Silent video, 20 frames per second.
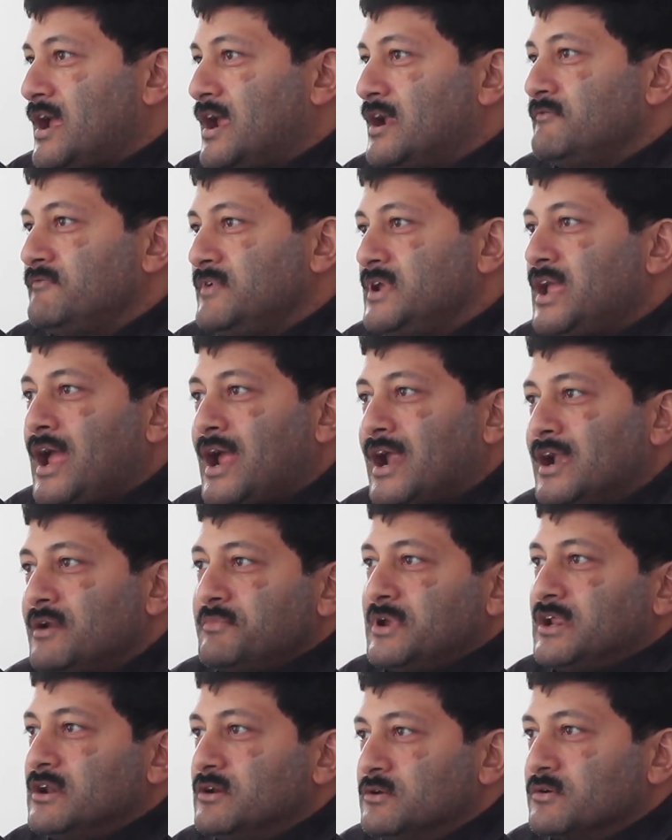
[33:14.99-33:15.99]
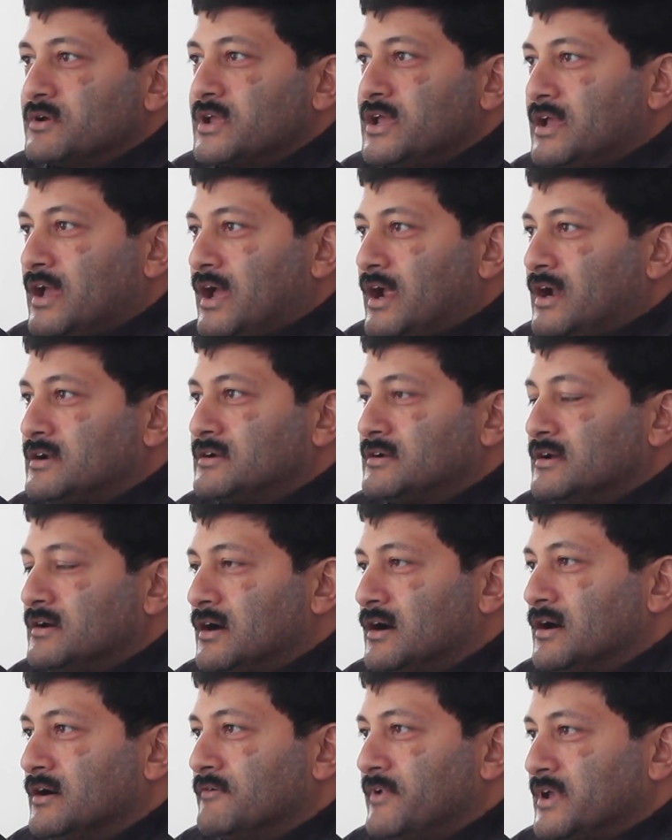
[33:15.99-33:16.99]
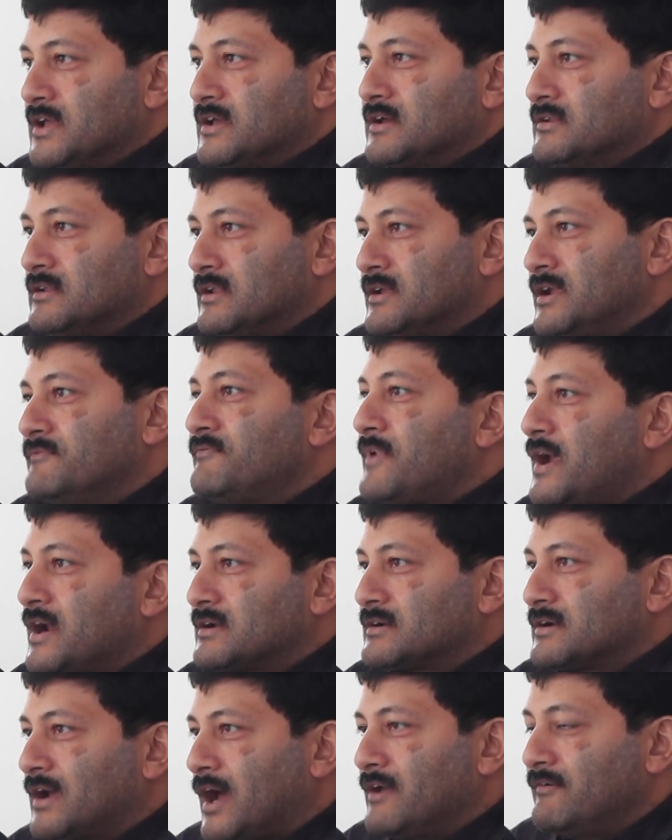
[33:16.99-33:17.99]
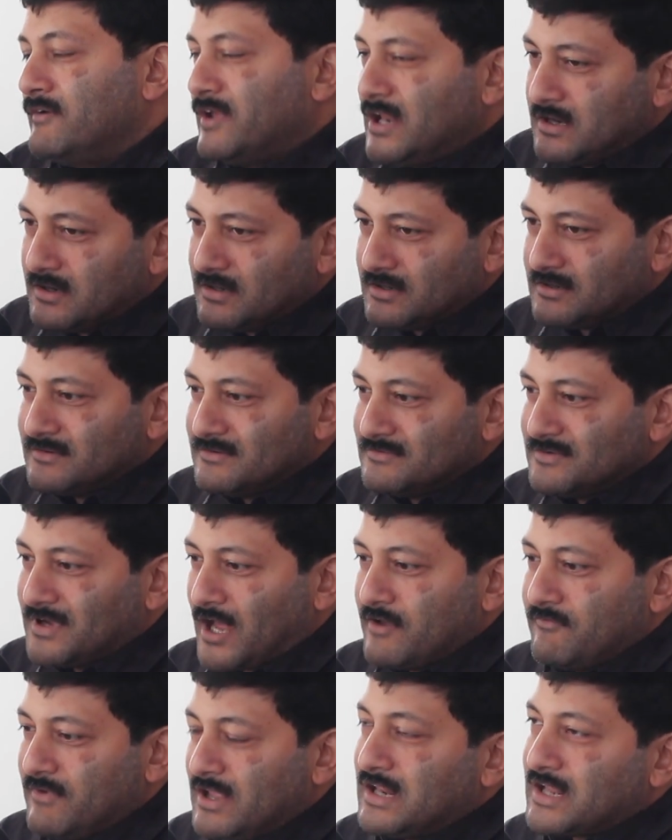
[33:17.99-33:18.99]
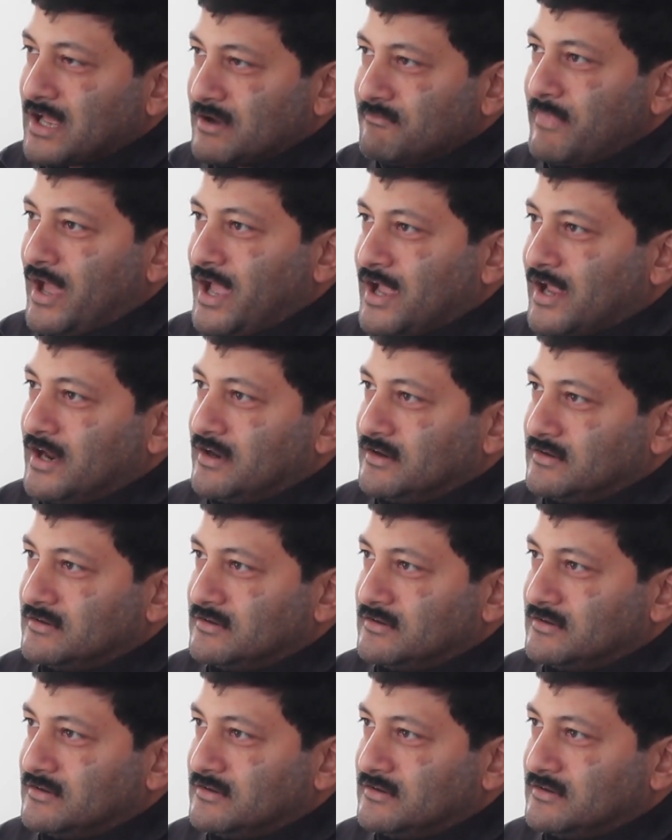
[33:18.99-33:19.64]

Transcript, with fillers: And we had been looking at a vehicle. In fact, I will come back